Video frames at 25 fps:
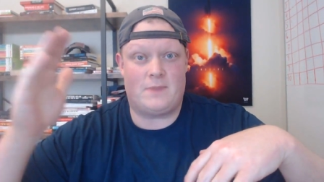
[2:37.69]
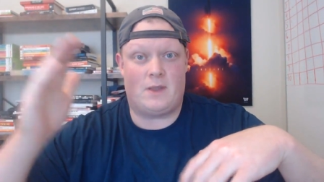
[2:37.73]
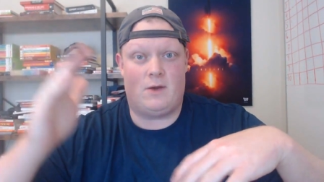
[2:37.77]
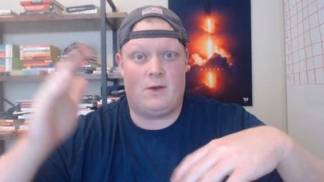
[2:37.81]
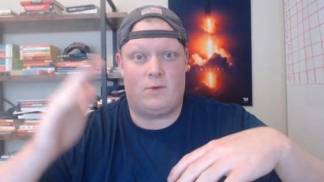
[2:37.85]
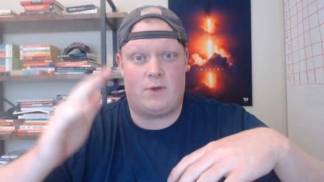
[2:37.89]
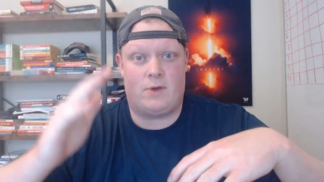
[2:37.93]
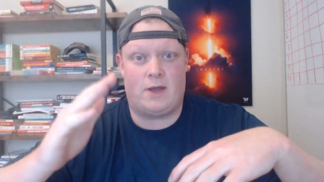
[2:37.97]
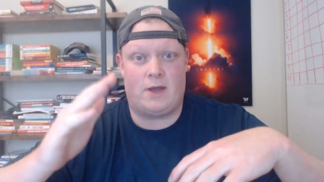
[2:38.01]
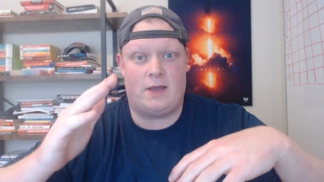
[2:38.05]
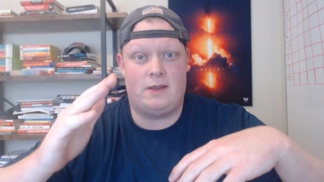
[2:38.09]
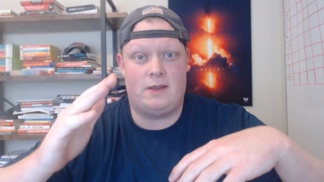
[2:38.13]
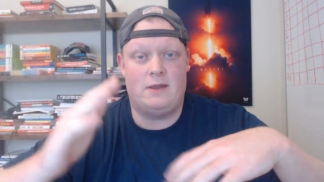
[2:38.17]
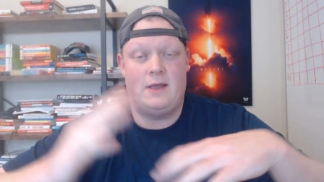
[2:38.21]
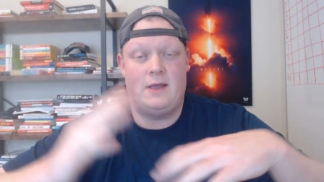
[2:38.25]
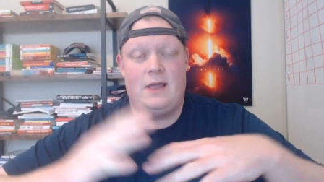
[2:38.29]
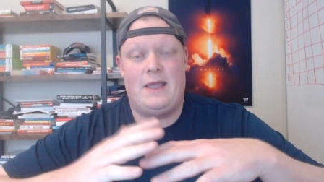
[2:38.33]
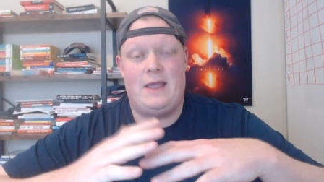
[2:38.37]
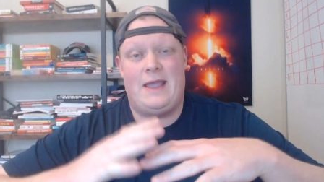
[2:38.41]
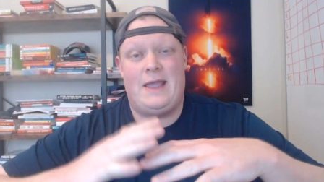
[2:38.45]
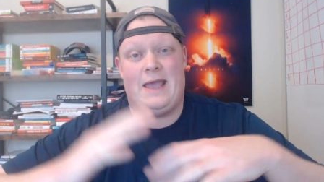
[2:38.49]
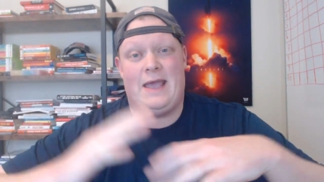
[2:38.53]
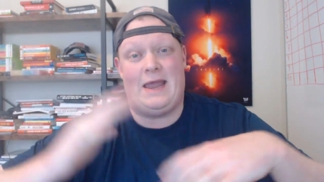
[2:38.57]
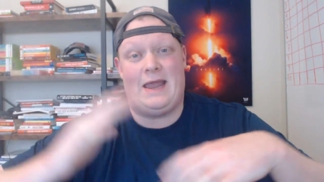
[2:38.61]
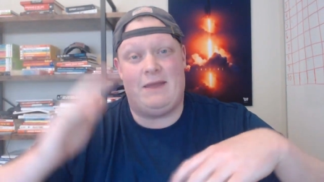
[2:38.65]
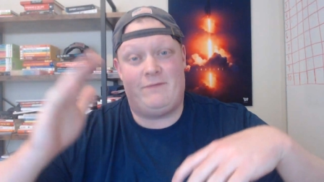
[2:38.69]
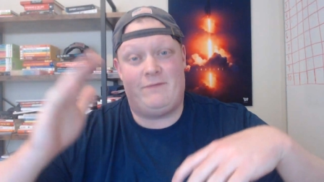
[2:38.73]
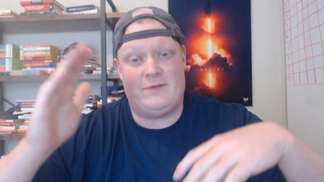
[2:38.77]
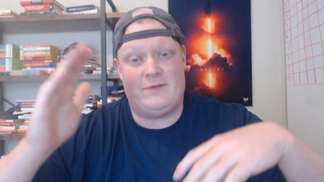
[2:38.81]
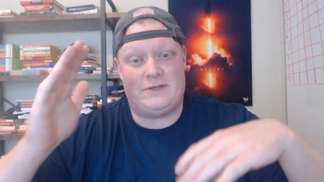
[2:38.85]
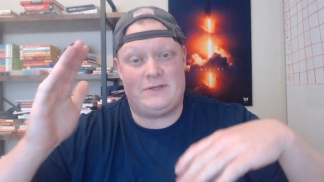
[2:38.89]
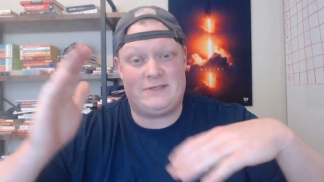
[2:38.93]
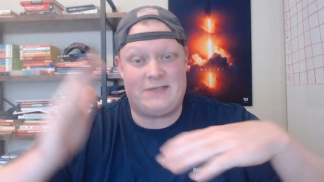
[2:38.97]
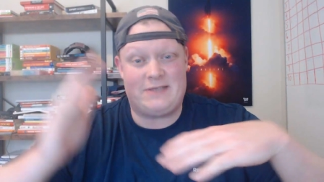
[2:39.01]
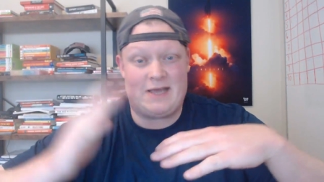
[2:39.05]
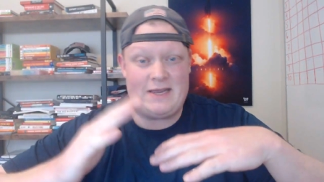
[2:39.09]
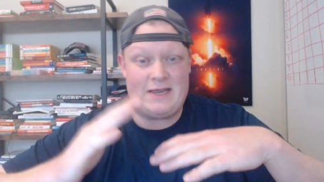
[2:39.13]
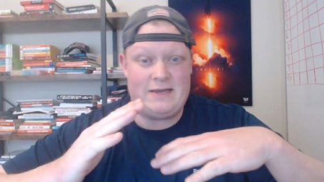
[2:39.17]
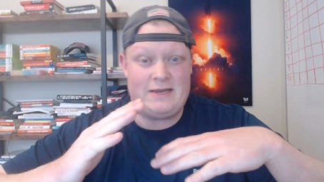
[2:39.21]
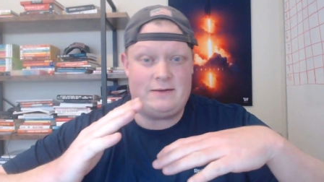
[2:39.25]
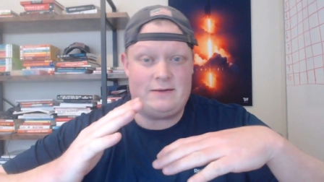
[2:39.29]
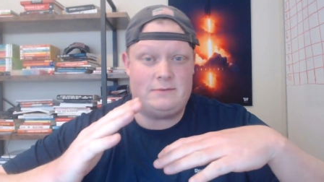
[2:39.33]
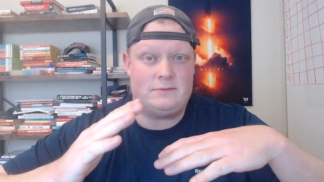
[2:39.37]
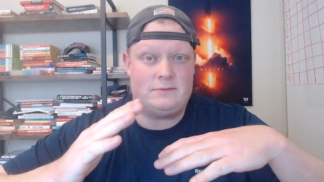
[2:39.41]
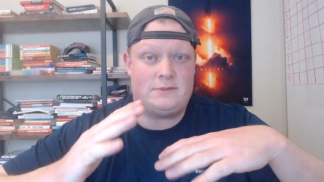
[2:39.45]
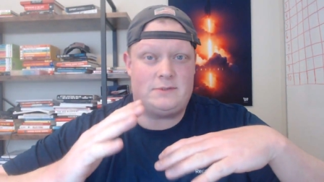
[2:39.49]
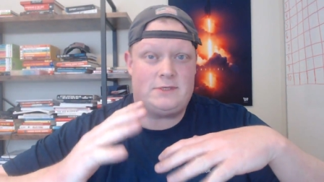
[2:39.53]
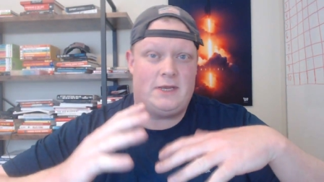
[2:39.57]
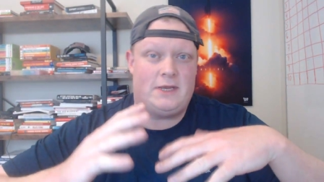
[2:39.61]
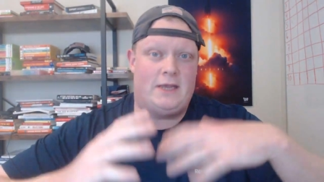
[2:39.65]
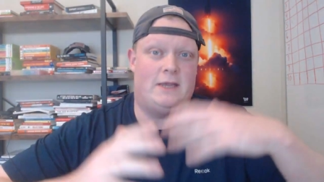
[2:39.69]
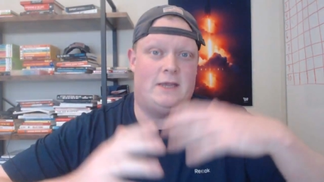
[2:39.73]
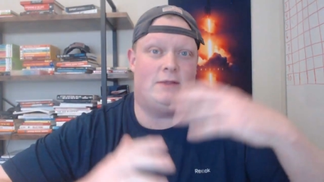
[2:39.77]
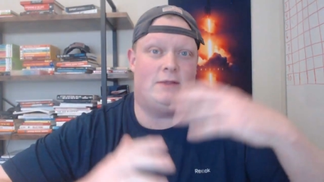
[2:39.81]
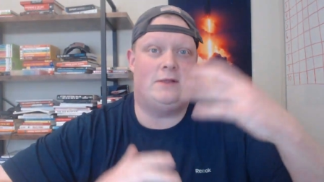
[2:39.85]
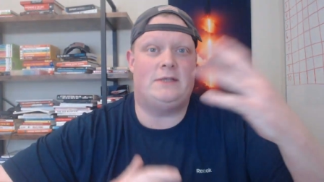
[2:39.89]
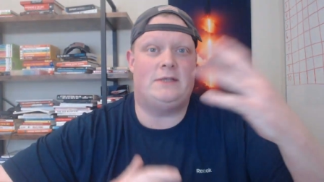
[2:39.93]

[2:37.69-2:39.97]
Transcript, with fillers: Okay. And if it's tight, say,